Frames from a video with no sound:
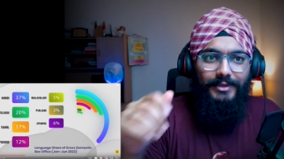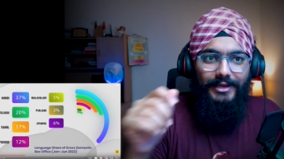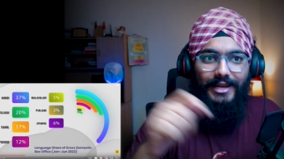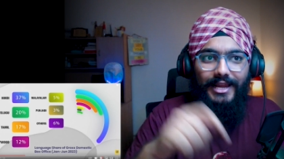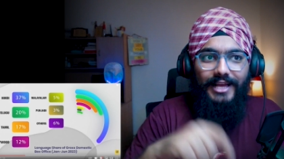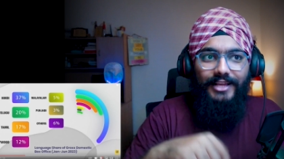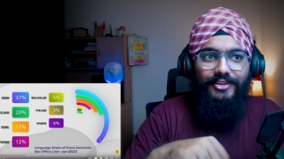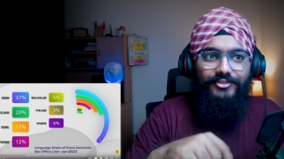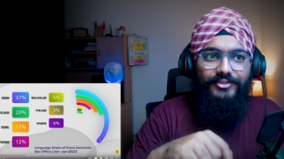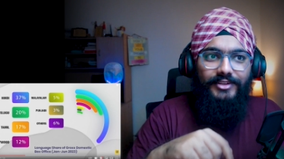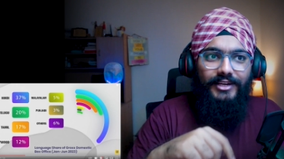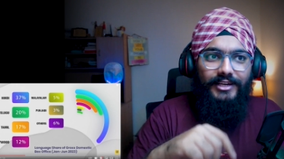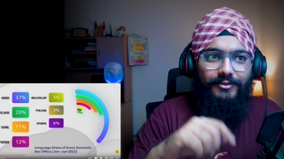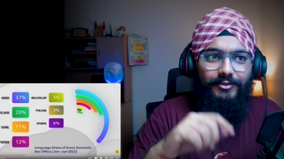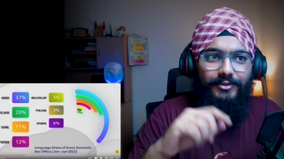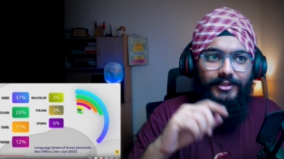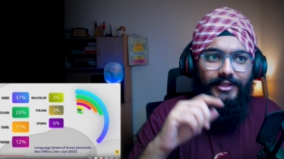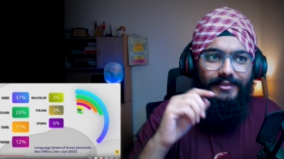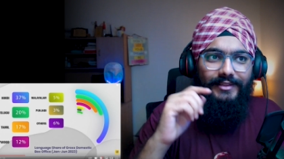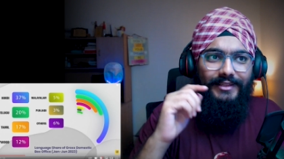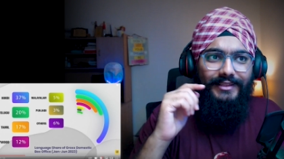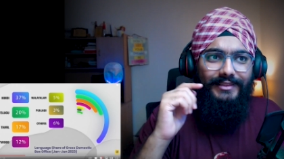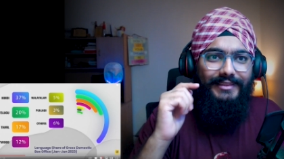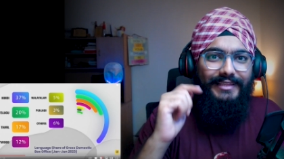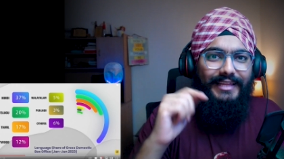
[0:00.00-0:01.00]
But last year it was, I
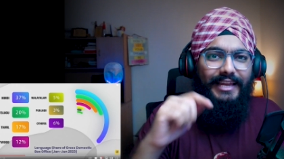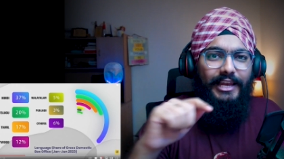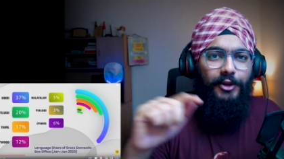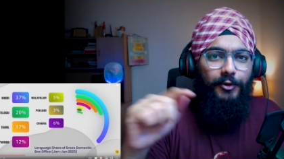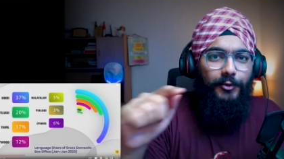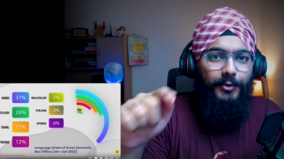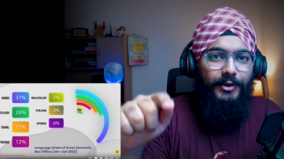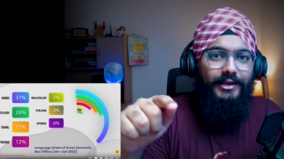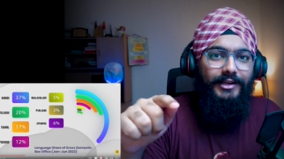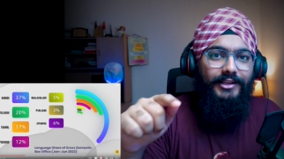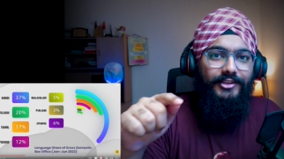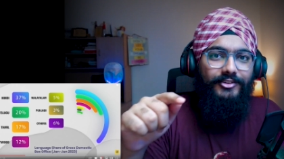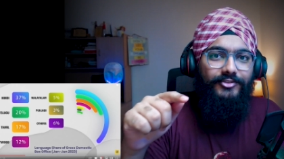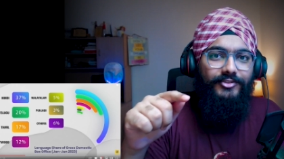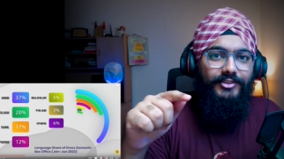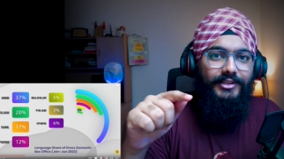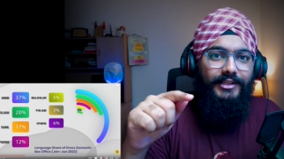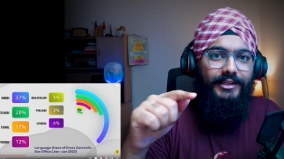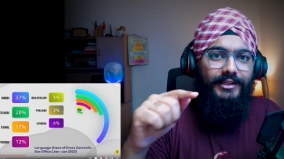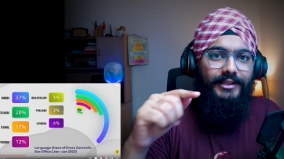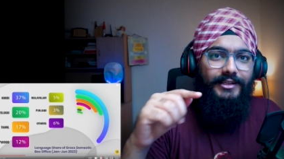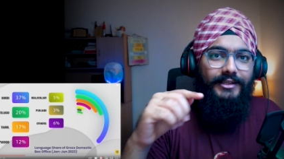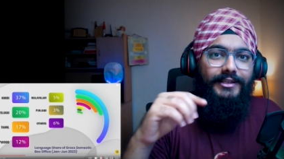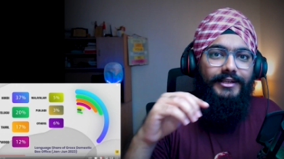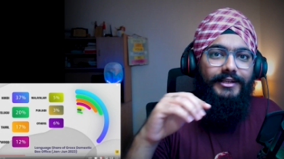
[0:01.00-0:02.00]
think, Telugu
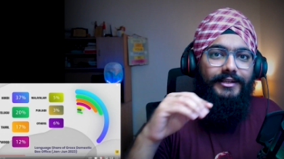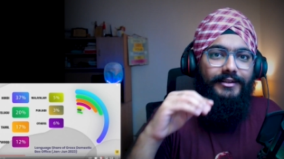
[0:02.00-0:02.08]
industry